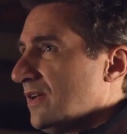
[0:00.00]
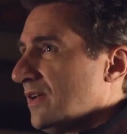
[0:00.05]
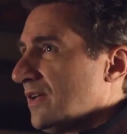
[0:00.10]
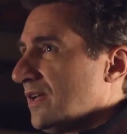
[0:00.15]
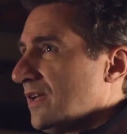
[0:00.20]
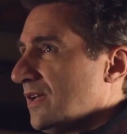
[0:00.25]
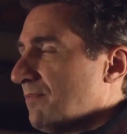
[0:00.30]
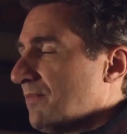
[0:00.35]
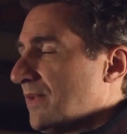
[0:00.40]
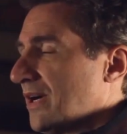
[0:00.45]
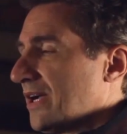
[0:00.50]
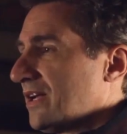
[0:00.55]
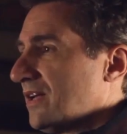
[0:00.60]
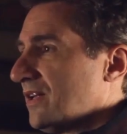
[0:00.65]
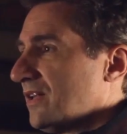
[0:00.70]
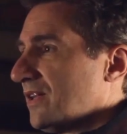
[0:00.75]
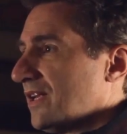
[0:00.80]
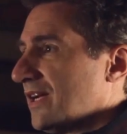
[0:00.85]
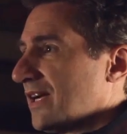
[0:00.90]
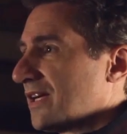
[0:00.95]
In my
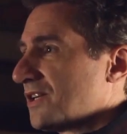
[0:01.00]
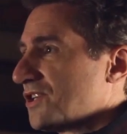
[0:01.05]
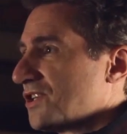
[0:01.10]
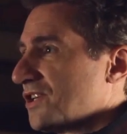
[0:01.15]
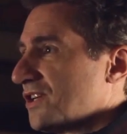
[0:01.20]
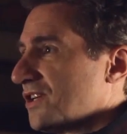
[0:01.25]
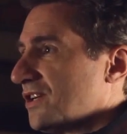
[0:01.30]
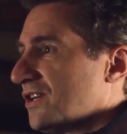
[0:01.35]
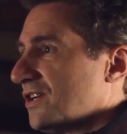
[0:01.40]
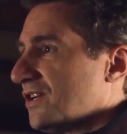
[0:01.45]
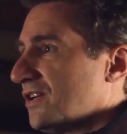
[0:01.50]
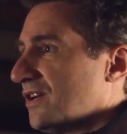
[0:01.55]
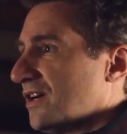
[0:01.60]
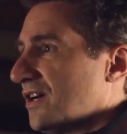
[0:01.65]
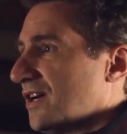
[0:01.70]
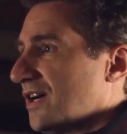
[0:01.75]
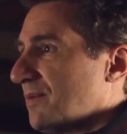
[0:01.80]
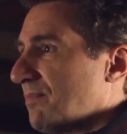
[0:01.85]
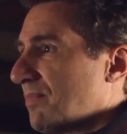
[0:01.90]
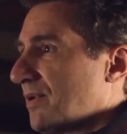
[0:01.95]
collection,
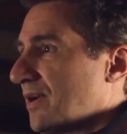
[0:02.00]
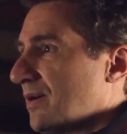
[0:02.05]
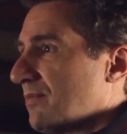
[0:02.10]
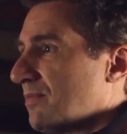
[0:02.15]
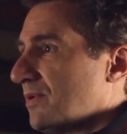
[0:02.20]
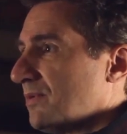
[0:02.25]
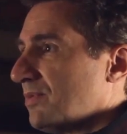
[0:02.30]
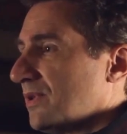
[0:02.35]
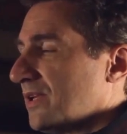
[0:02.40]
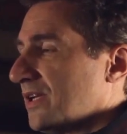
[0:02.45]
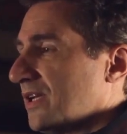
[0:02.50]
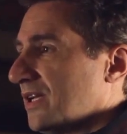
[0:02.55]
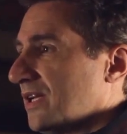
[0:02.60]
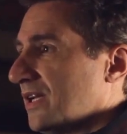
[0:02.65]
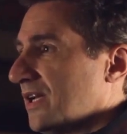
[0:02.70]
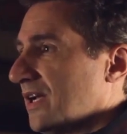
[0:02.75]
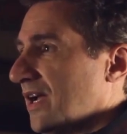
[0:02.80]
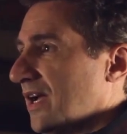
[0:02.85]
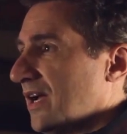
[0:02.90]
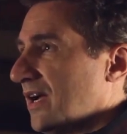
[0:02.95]
I probably
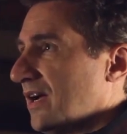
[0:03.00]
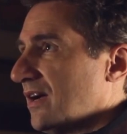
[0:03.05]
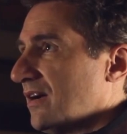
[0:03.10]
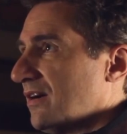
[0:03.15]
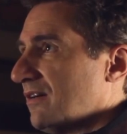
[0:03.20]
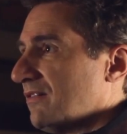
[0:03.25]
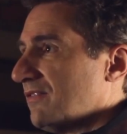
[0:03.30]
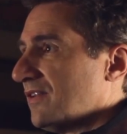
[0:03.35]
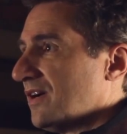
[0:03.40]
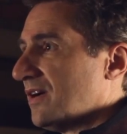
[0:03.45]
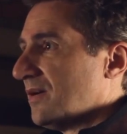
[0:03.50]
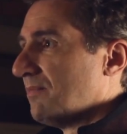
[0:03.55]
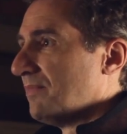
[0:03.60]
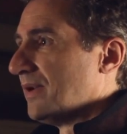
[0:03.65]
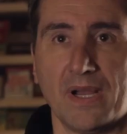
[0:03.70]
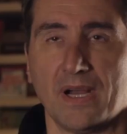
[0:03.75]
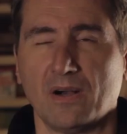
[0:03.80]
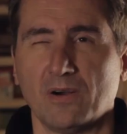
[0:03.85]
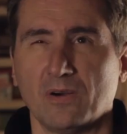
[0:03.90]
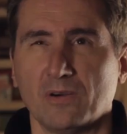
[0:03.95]
have
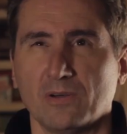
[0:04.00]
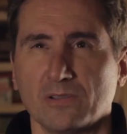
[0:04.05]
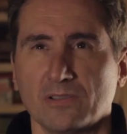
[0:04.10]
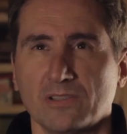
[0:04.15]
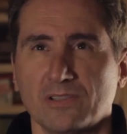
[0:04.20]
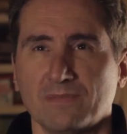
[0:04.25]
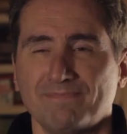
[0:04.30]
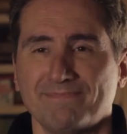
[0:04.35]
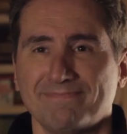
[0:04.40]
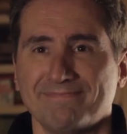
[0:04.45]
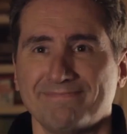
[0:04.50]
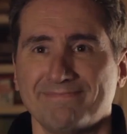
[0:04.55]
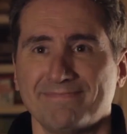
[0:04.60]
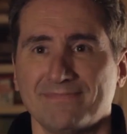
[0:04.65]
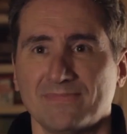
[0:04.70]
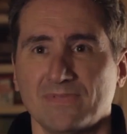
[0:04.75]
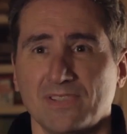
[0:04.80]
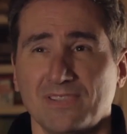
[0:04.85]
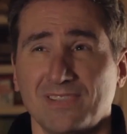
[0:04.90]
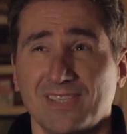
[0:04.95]
about
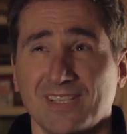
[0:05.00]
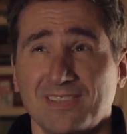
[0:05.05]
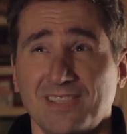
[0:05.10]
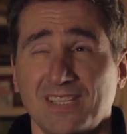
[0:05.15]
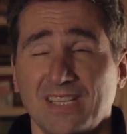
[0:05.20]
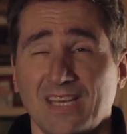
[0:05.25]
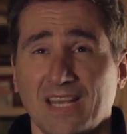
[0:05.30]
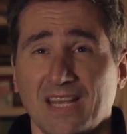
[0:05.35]
60 to